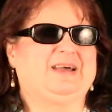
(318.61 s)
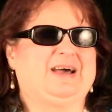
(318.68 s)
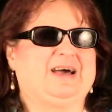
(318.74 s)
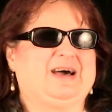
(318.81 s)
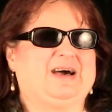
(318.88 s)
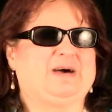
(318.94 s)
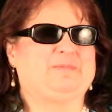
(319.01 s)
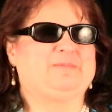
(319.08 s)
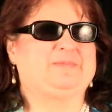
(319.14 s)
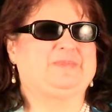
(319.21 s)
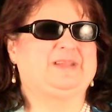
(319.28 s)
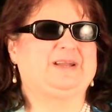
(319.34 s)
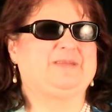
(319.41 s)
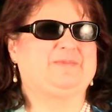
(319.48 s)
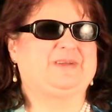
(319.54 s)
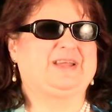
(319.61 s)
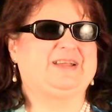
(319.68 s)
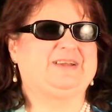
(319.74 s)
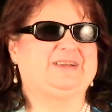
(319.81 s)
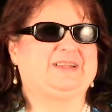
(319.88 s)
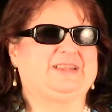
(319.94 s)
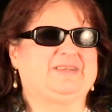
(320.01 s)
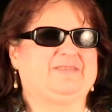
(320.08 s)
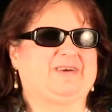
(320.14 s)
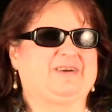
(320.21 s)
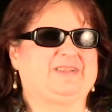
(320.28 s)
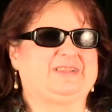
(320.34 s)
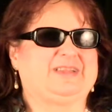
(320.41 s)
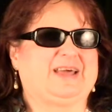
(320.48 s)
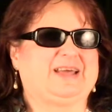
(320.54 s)
the limitations of our
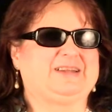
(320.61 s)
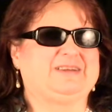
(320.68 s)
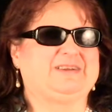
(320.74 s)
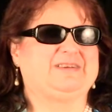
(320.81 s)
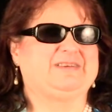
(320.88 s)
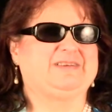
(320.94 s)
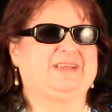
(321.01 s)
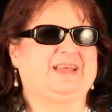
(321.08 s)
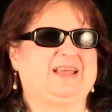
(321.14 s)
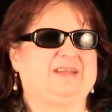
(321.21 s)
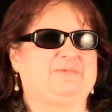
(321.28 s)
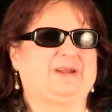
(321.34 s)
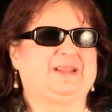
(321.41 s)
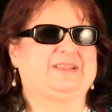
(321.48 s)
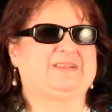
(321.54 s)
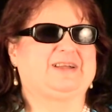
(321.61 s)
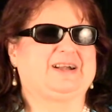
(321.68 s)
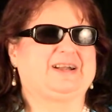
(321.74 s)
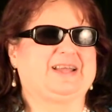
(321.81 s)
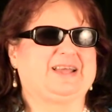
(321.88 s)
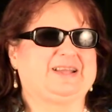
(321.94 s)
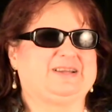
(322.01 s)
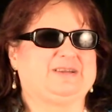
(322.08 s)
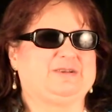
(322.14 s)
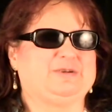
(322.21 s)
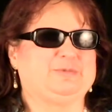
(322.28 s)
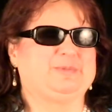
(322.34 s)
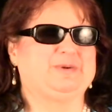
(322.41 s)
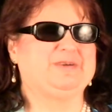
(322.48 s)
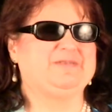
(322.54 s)
statute and what it's going to take
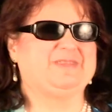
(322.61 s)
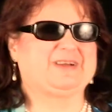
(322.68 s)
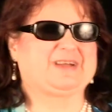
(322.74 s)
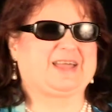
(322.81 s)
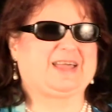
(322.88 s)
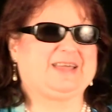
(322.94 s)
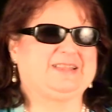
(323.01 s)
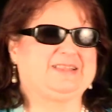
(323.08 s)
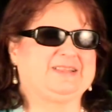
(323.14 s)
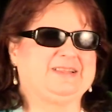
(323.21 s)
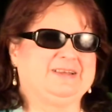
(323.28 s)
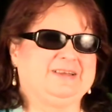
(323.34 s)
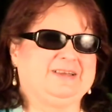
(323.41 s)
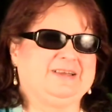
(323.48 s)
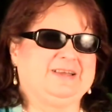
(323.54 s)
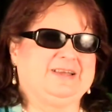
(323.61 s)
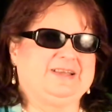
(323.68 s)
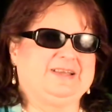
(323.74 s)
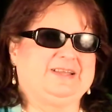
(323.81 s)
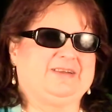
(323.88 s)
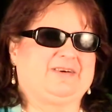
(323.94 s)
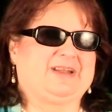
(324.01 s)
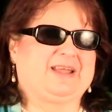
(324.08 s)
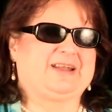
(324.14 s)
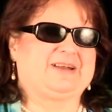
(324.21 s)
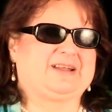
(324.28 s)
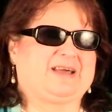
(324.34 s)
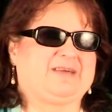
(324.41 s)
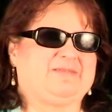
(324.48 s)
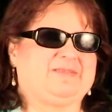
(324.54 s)
to prove their case. You know, a lot of
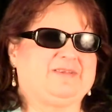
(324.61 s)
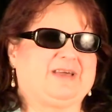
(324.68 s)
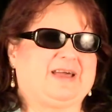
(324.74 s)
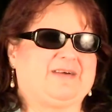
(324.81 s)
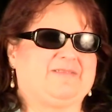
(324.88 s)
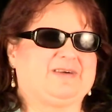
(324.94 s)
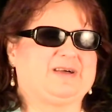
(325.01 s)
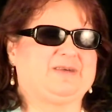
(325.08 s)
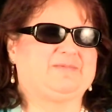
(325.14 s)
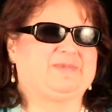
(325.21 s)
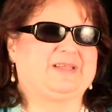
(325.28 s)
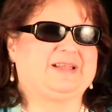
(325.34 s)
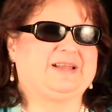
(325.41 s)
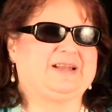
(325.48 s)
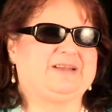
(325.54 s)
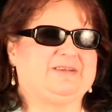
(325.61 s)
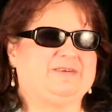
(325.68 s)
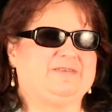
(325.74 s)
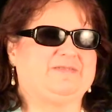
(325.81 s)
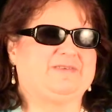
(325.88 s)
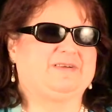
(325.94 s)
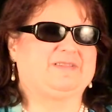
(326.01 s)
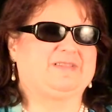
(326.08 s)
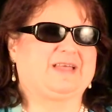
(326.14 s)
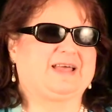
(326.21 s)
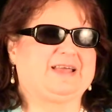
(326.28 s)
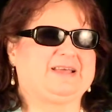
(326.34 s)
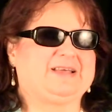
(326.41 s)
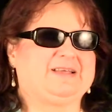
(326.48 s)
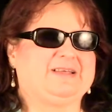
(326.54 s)
times you have a complainant who feels
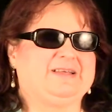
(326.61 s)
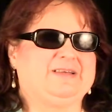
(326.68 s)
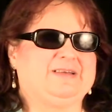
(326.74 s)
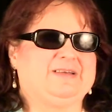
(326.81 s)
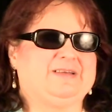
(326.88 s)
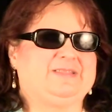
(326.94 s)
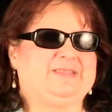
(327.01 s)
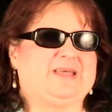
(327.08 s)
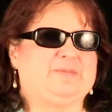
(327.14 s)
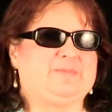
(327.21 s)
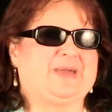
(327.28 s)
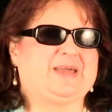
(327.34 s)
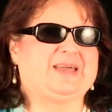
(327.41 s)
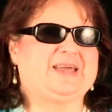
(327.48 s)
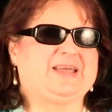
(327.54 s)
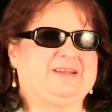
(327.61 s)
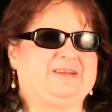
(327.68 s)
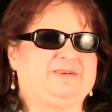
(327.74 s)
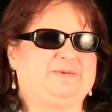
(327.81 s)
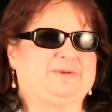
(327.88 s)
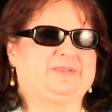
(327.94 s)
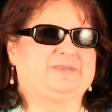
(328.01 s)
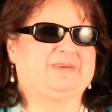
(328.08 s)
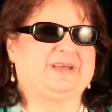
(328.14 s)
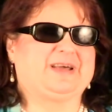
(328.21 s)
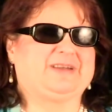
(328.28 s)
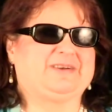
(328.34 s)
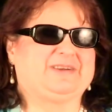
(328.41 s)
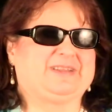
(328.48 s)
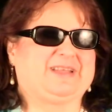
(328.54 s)
like they may get $200,000 or
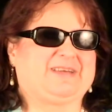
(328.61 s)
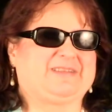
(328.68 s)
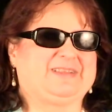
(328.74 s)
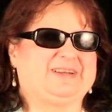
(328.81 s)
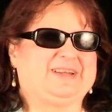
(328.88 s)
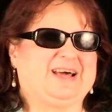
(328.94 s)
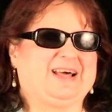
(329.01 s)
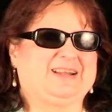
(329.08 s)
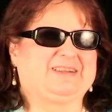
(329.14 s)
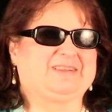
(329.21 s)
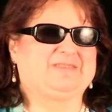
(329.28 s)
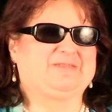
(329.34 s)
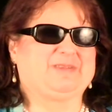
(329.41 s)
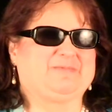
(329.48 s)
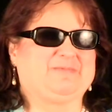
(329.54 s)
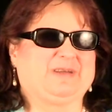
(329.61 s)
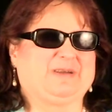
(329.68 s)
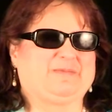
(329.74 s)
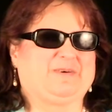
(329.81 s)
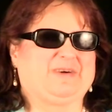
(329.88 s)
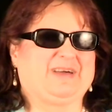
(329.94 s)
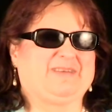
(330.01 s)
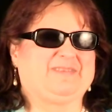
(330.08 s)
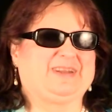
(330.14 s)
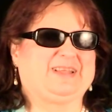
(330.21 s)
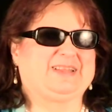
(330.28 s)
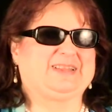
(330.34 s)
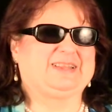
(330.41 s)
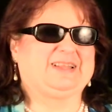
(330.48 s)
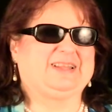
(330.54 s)
$300,000 with minimal
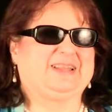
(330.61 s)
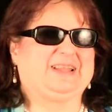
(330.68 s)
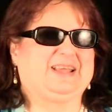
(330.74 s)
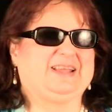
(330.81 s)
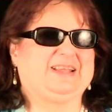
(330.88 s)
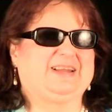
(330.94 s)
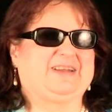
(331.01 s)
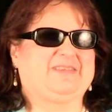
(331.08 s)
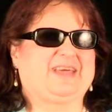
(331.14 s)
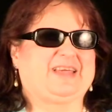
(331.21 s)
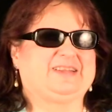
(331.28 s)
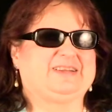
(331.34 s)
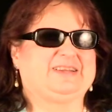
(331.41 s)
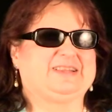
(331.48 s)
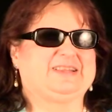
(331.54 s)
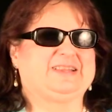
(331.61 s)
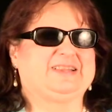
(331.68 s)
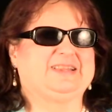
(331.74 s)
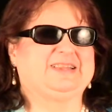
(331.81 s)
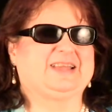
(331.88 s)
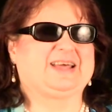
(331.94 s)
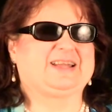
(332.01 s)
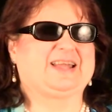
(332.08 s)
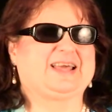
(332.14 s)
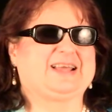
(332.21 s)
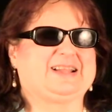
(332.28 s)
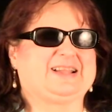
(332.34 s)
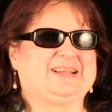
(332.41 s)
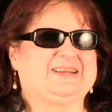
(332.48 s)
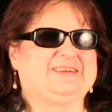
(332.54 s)
evidence, and you know that's just not
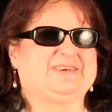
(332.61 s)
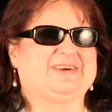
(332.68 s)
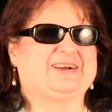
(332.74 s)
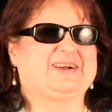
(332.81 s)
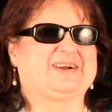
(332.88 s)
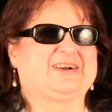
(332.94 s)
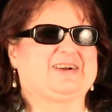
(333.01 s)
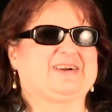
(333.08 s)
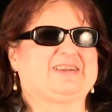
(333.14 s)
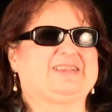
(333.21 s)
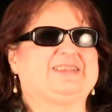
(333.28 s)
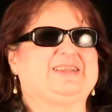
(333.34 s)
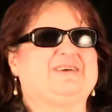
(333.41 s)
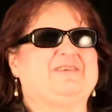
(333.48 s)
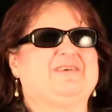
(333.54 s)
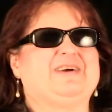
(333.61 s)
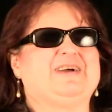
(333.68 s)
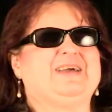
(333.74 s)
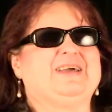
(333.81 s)
likely to occur. So